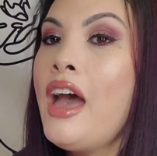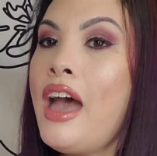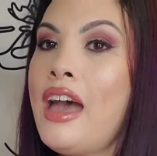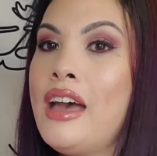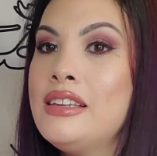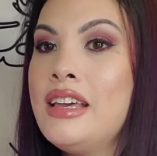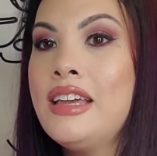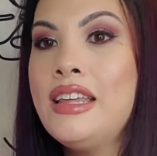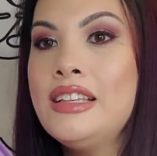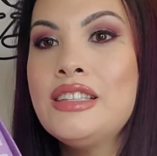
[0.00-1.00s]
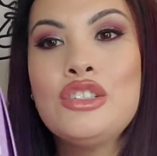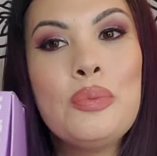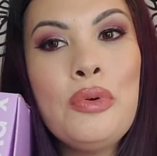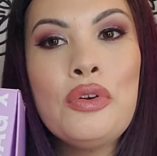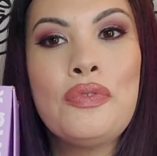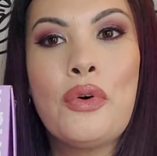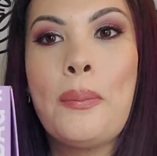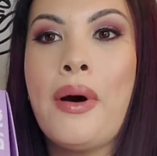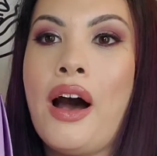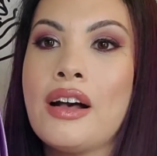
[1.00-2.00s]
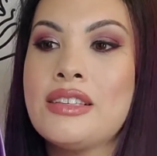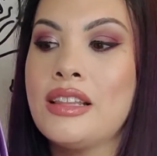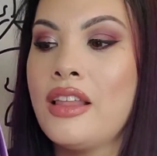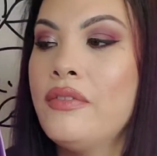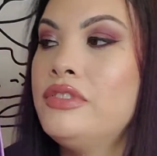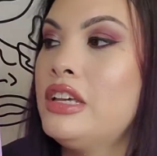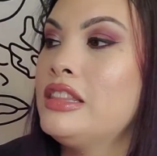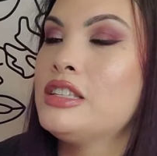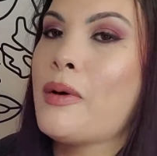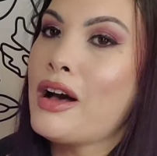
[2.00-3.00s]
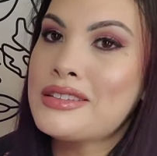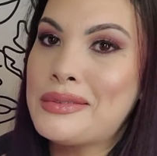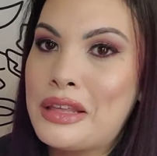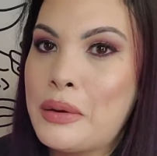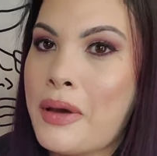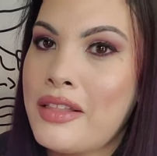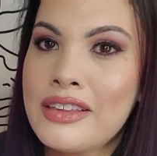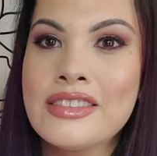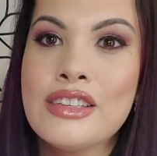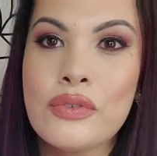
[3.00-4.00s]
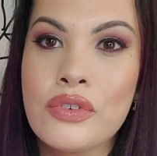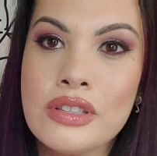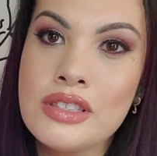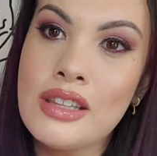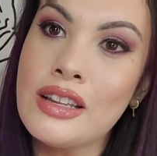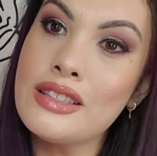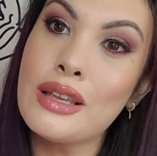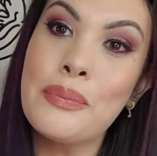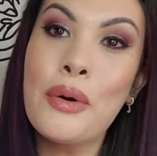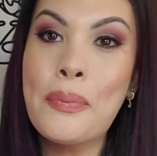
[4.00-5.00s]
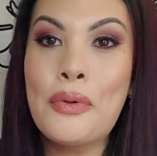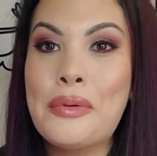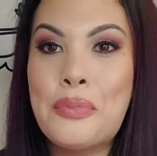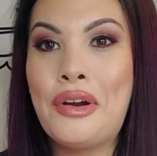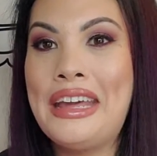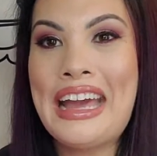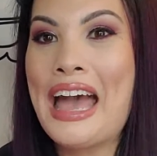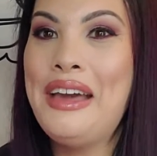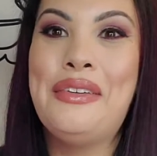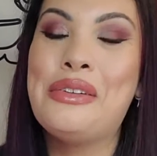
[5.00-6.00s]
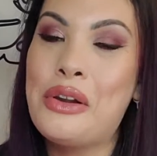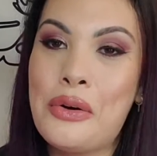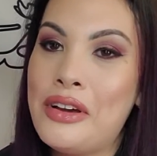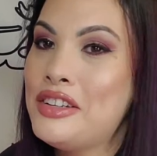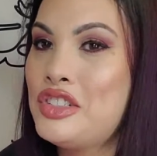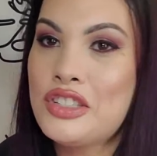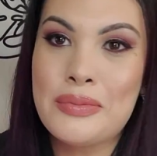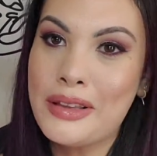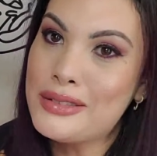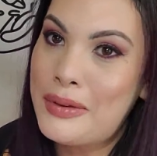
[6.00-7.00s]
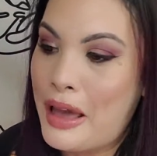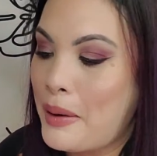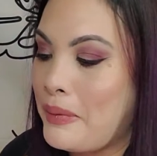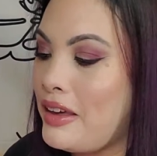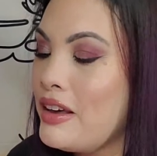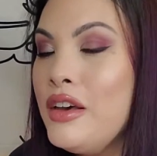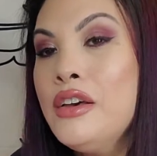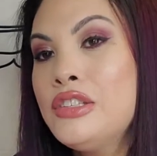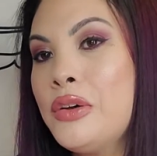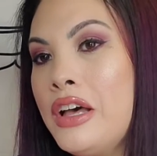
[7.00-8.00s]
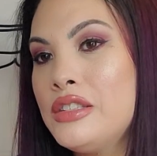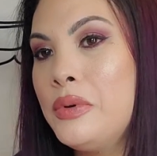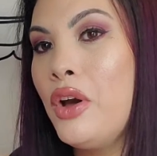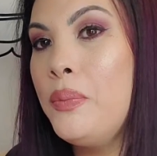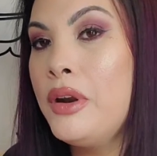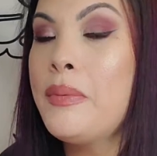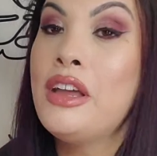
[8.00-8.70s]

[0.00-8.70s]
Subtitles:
and it is such a beautiful box. I love seeing this box. Something about the difference that it's purple and pretty, I don't know, it just makes me happy. So as we open up, I